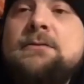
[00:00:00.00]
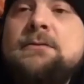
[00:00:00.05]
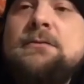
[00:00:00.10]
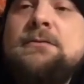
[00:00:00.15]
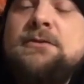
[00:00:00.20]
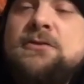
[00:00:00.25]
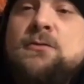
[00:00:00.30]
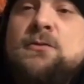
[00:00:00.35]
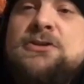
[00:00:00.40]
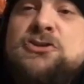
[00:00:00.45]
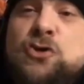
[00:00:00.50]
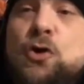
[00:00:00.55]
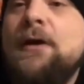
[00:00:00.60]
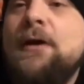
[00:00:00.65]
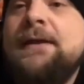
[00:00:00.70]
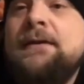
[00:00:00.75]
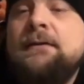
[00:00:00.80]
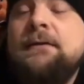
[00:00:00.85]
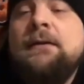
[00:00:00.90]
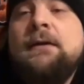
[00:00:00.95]
you
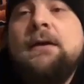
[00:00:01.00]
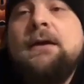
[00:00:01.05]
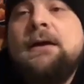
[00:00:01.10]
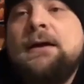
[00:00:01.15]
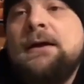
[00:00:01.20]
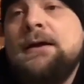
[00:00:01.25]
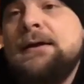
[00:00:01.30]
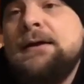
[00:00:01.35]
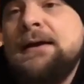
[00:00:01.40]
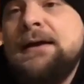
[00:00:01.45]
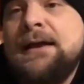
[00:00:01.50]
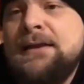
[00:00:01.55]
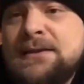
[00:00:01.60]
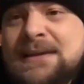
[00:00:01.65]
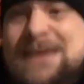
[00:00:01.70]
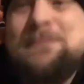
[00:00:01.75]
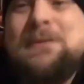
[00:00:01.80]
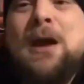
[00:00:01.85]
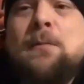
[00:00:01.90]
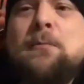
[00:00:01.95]
enjoy it,
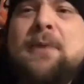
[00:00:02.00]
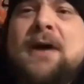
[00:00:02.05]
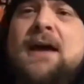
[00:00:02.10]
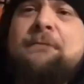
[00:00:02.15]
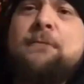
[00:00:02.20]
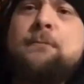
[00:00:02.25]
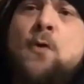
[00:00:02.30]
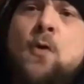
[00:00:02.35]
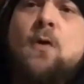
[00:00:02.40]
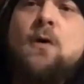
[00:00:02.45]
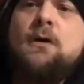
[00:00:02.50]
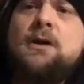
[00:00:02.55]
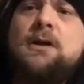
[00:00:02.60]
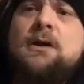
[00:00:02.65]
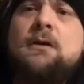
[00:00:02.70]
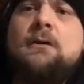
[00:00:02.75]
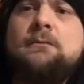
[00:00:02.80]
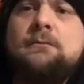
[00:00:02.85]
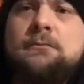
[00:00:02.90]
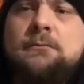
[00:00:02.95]
and you keep coming back for
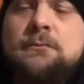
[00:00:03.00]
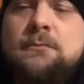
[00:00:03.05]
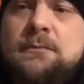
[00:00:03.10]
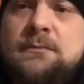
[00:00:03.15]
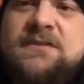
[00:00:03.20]
more, yo.